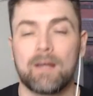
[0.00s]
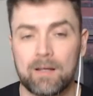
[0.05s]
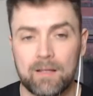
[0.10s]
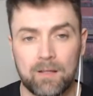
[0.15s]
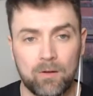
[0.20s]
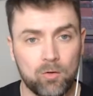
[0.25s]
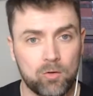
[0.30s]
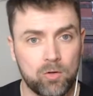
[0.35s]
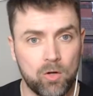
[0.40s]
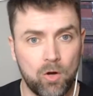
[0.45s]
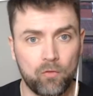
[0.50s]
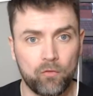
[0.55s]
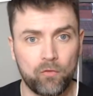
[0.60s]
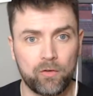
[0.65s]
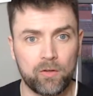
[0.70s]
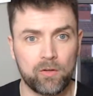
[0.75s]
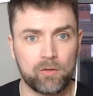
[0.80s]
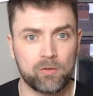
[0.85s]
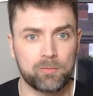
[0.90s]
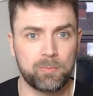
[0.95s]
That little
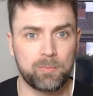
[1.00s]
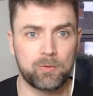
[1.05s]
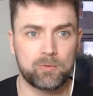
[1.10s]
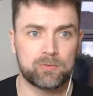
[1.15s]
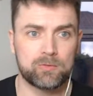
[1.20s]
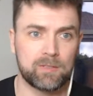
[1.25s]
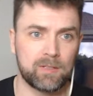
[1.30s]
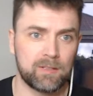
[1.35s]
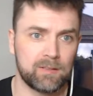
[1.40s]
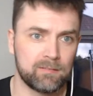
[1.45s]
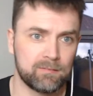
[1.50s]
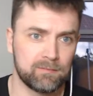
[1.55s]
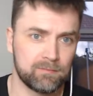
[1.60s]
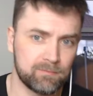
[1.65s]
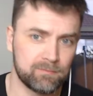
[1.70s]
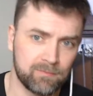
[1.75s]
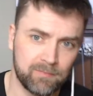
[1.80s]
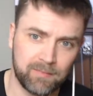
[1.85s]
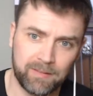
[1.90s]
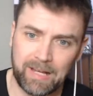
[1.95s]
confidence boosting
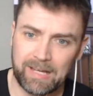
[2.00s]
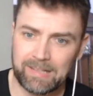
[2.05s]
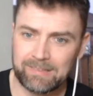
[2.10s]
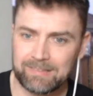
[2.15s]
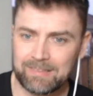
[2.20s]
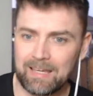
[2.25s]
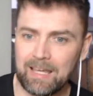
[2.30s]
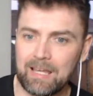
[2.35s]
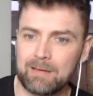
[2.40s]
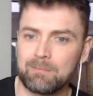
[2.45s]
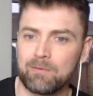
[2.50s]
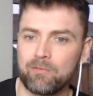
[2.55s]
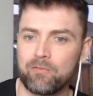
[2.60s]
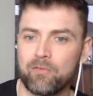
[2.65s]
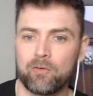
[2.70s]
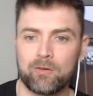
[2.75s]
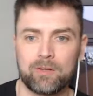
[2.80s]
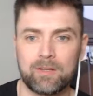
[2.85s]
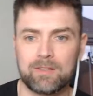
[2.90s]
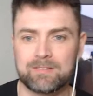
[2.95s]
last game
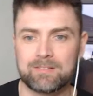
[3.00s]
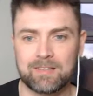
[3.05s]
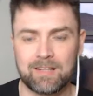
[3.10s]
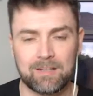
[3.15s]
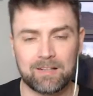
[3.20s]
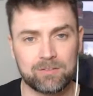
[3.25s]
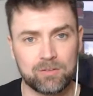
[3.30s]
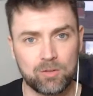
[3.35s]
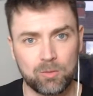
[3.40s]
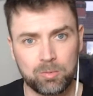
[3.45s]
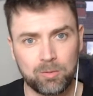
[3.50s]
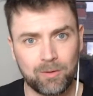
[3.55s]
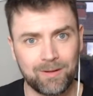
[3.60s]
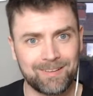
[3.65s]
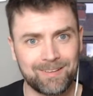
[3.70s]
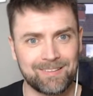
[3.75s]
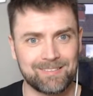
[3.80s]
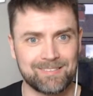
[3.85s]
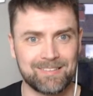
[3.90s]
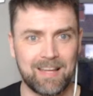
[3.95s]
before the international
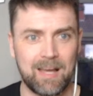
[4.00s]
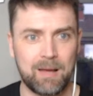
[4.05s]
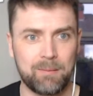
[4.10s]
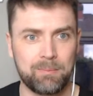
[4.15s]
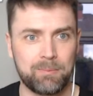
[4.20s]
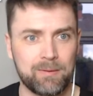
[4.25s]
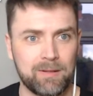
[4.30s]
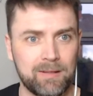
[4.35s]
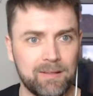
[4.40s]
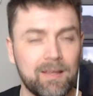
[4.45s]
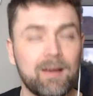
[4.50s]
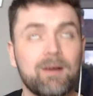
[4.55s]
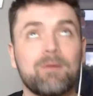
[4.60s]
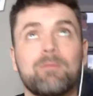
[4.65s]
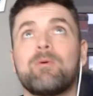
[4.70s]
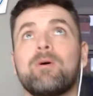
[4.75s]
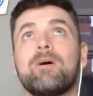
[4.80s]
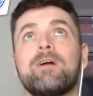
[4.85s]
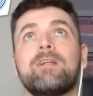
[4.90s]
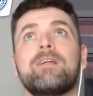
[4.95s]
break isn't happening that
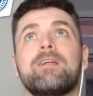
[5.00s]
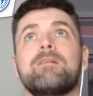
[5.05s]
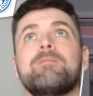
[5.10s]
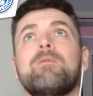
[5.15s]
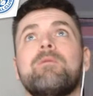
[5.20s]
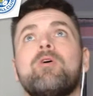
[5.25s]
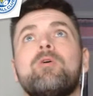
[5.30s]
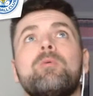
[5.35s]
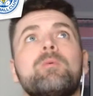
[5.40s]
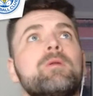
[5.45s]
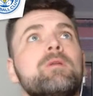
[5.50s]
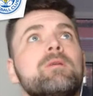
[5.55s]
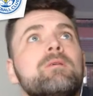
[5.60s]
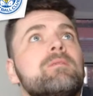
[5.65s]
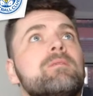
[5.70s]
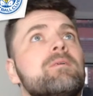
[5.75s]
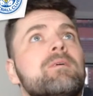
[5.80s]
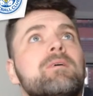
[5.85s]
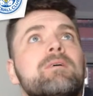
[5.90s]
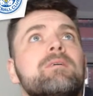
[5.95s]
I wanted at the
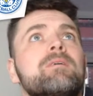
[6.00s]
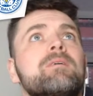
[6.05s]
moment.